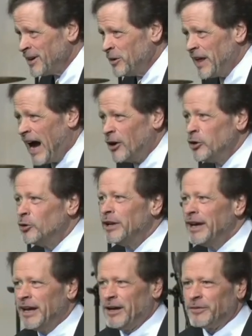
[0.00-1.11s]
with how you
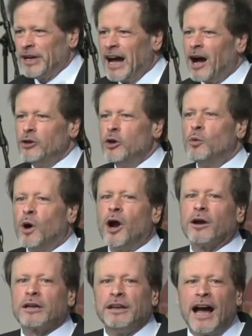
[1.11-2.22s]
live and how you
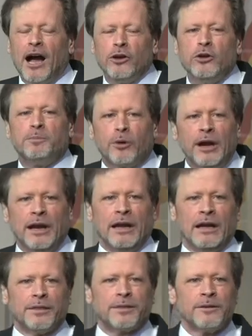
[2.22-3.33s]
work and how you
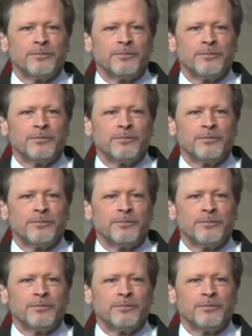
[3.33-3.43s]
breathe.